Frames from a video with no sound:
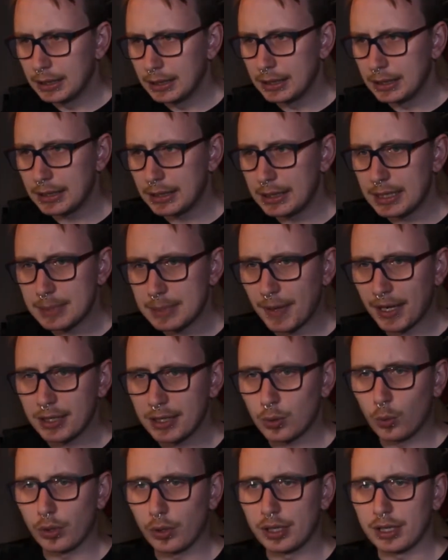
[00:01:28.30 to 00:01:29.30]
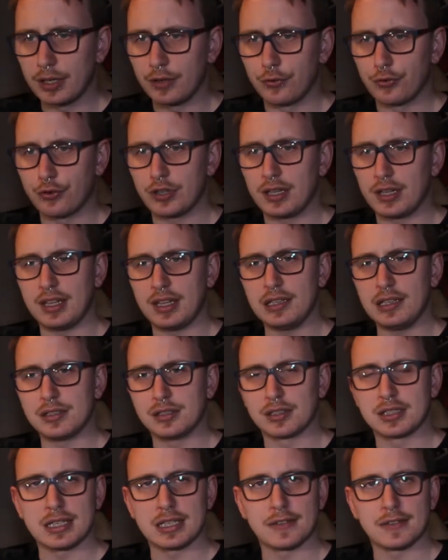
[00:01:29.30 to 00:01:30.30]
Despite 1 in 3 of these
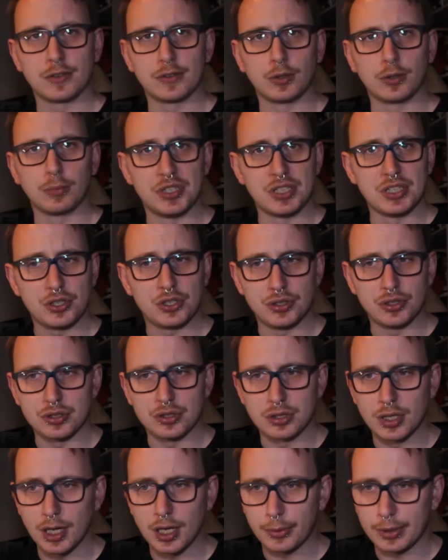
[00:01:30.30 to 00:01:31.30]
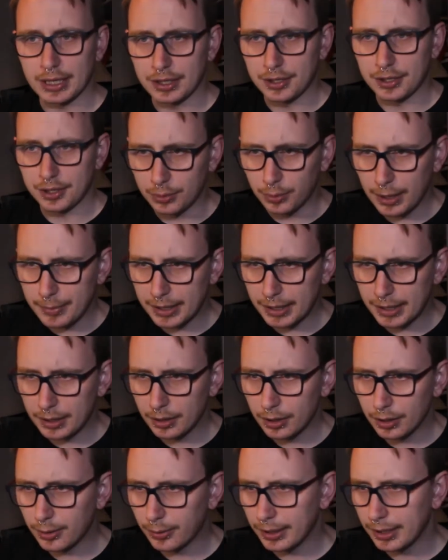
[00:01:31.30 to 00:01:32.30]
successful positions going to women,
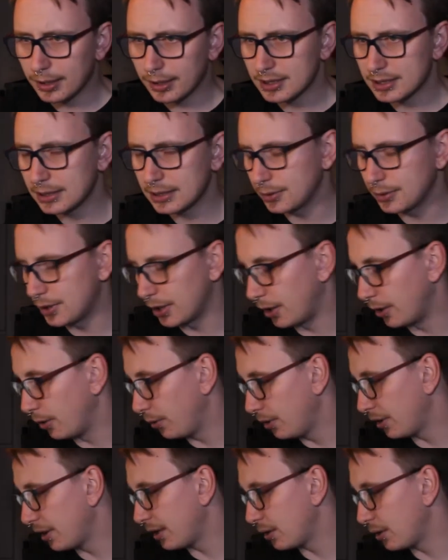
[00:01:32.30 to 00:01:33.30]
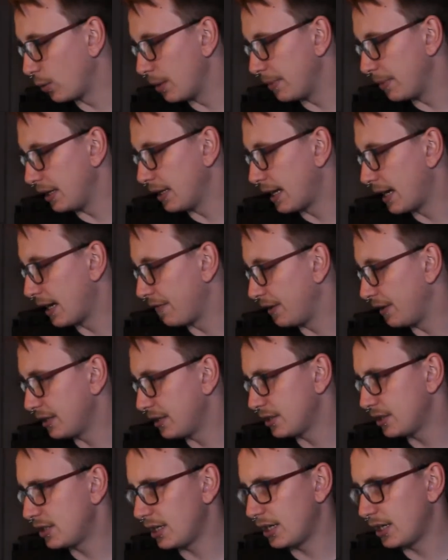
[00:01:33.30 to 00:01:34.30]
we are still told that women have it
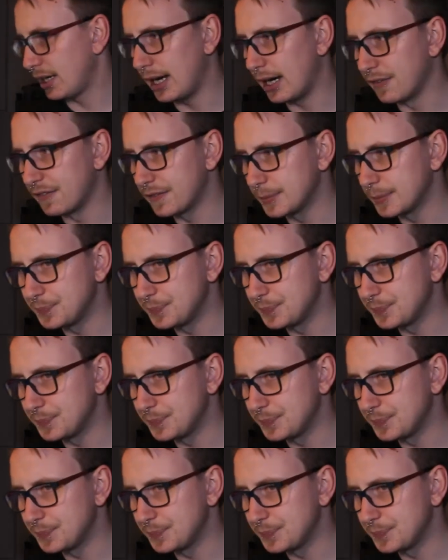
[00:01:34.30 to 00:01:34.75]
tough.